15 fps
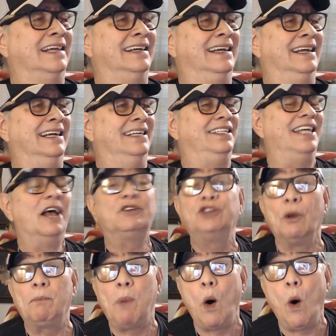
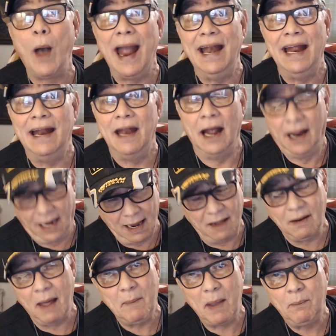disappointed. Let
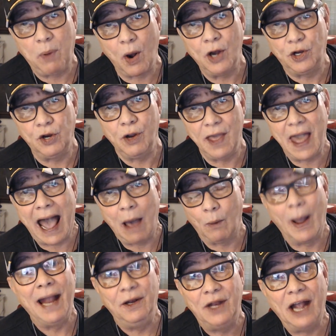me put it to you that way,
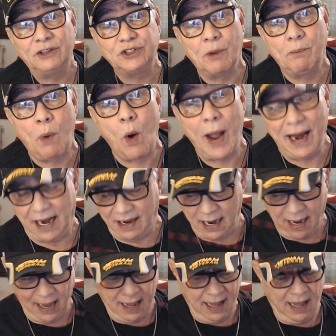disappointed.
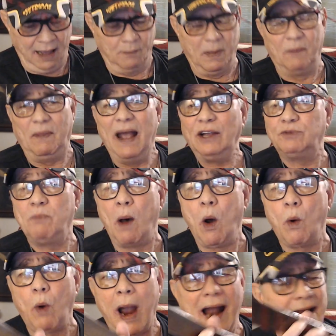But this bow right here